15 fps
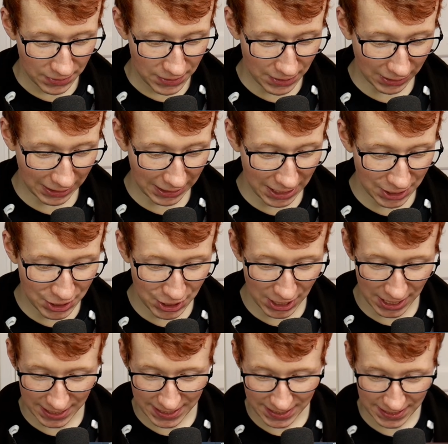
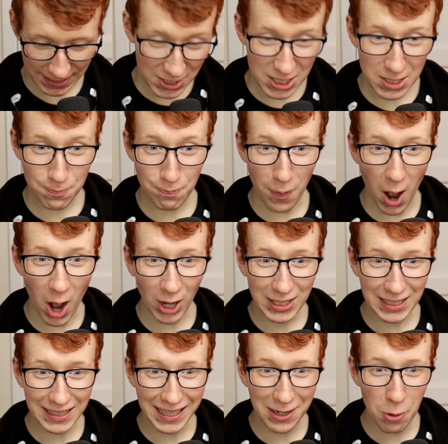Delicious.
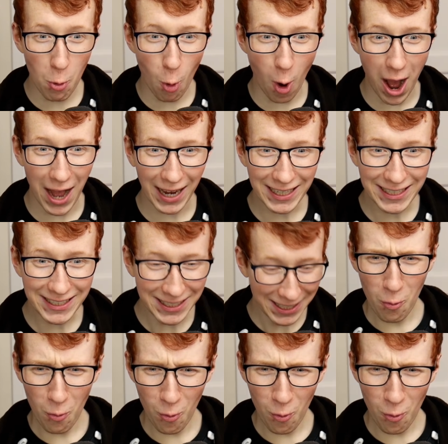Sparkling wine?